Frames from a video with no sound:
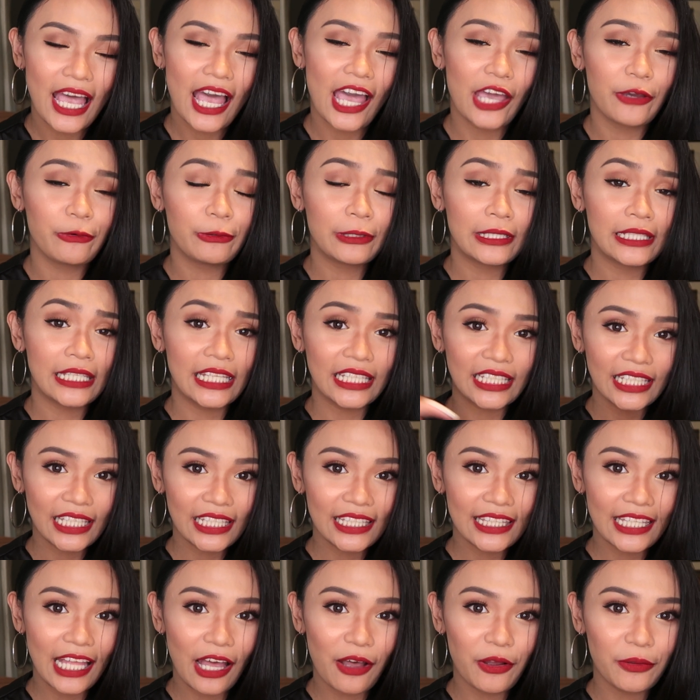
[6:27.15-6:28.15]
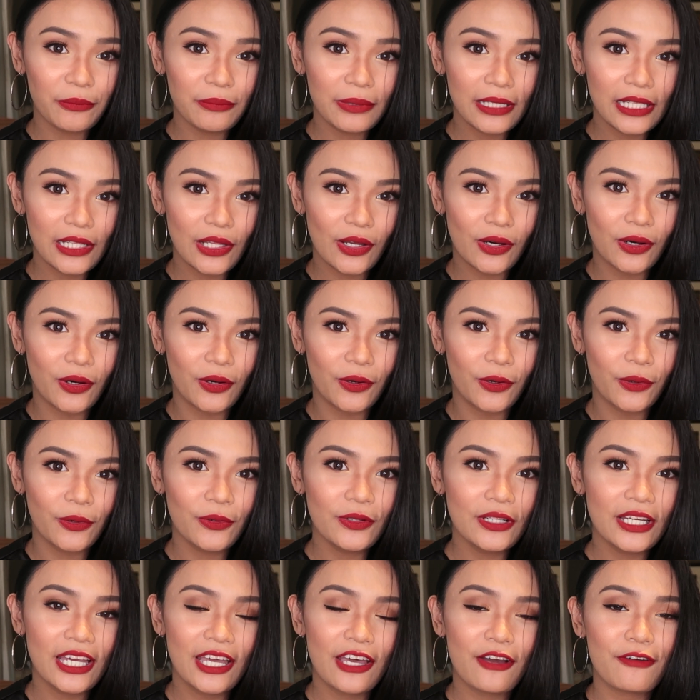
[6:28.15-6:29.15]
I will link it down
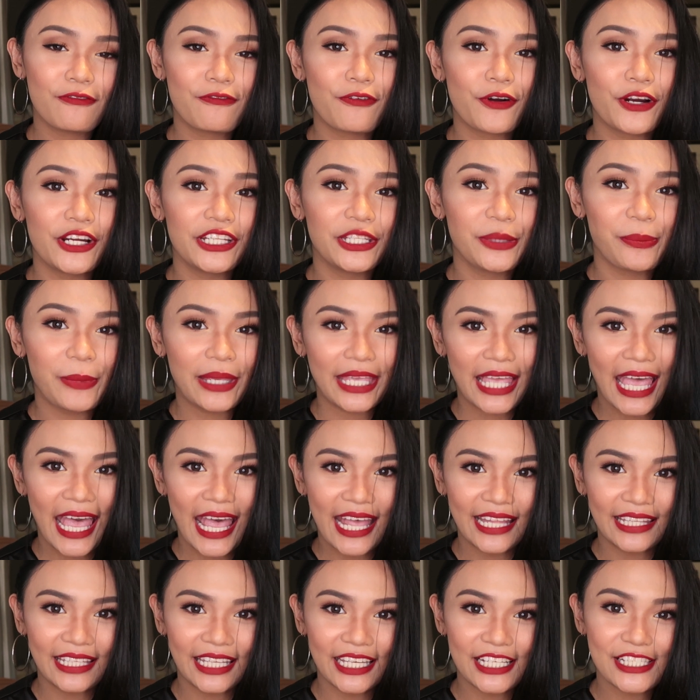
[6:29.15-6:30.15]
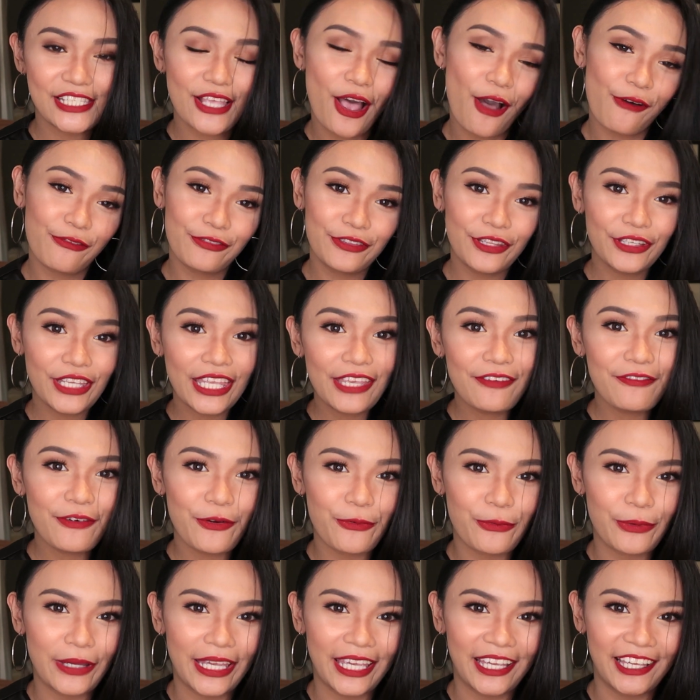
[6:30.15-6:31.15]
below for the mechanics of the
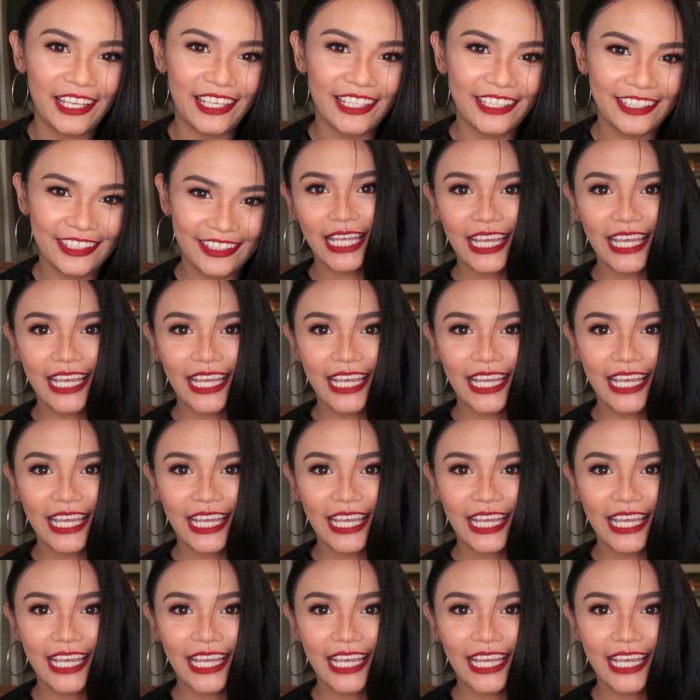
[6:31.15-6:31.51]
giveaway.